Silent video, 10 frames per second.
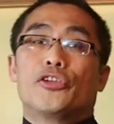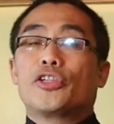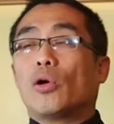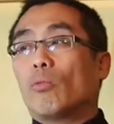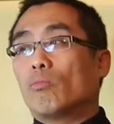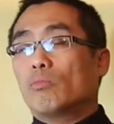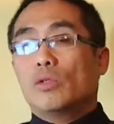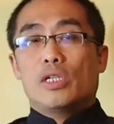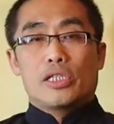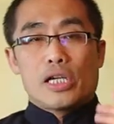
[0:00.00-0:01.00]
So,
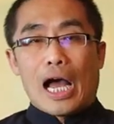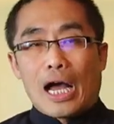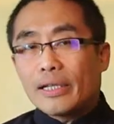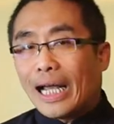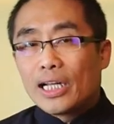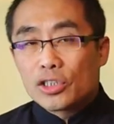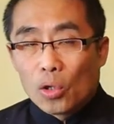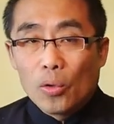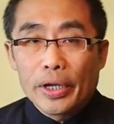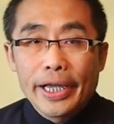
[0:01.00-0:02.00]
Chang
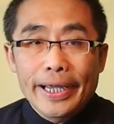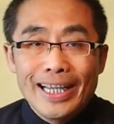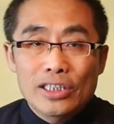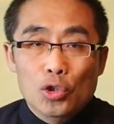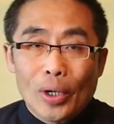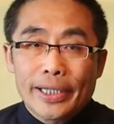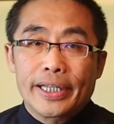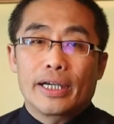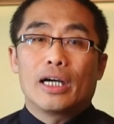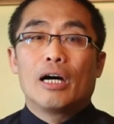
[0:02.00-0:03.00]
Naizhou, in his
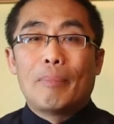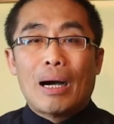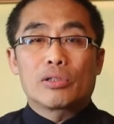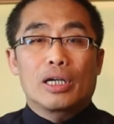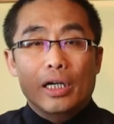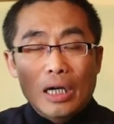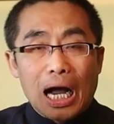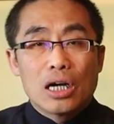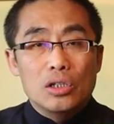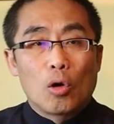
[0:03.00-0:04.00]
writing about
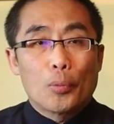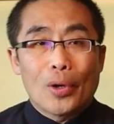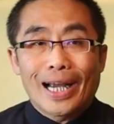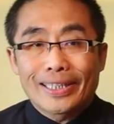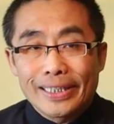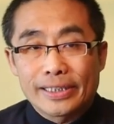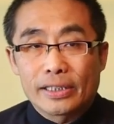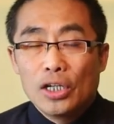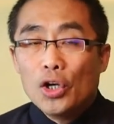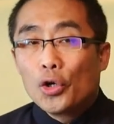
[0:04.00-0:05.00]
Gang Rou
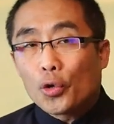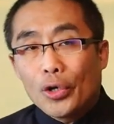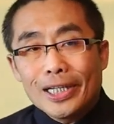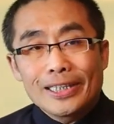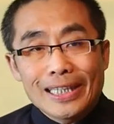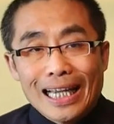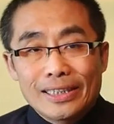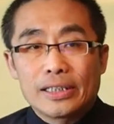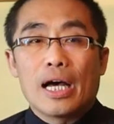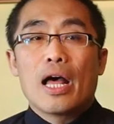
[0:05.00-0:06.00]
practice,
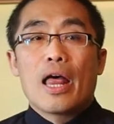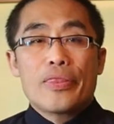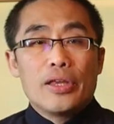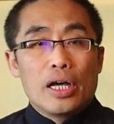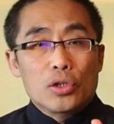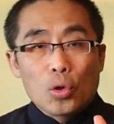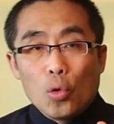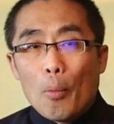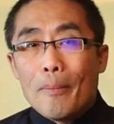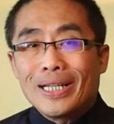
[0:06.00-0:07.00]
criticized the
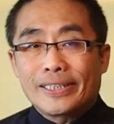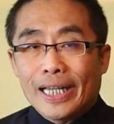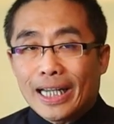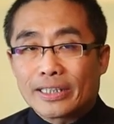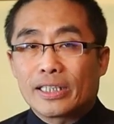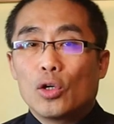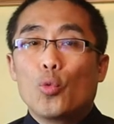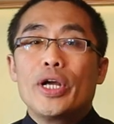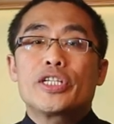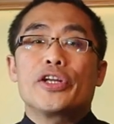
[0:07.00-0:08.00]
two mistakes
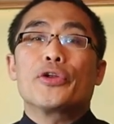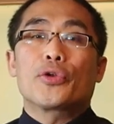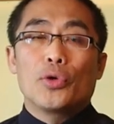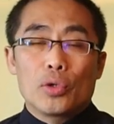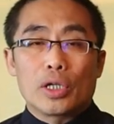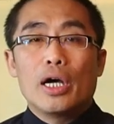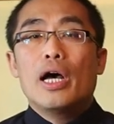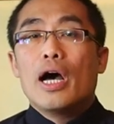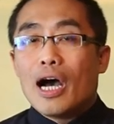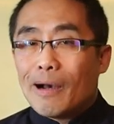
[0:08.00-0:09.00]
which include
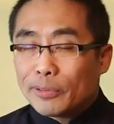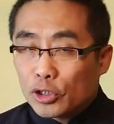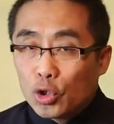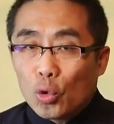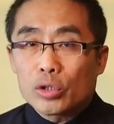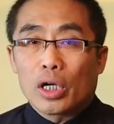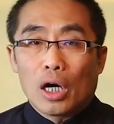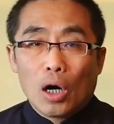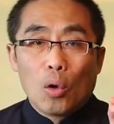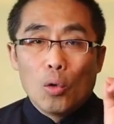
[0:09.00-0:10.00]
absolute
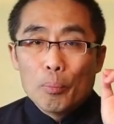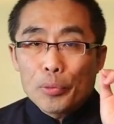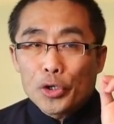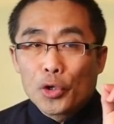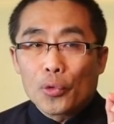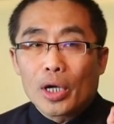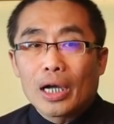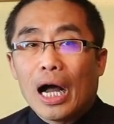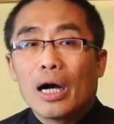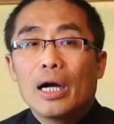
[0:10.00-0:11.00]
or pure
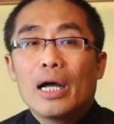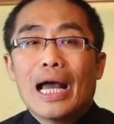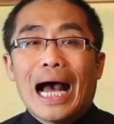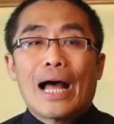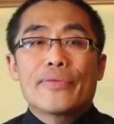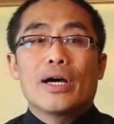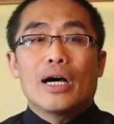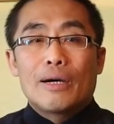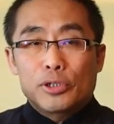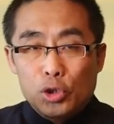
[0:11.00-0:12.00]
Gang and
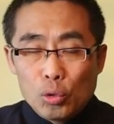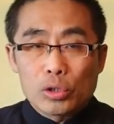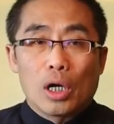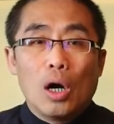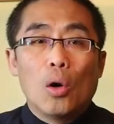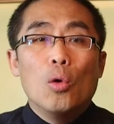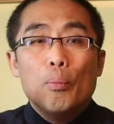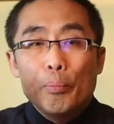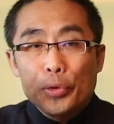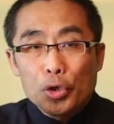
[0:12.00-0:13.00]
absolute or
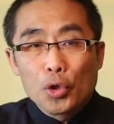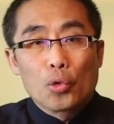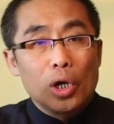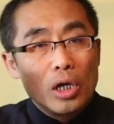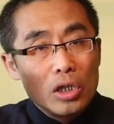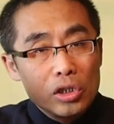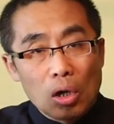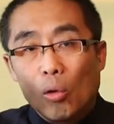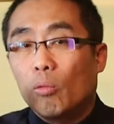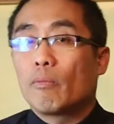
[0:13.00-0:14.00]
pure
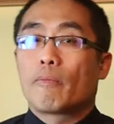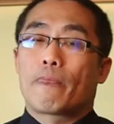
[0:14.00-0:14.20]
Rou.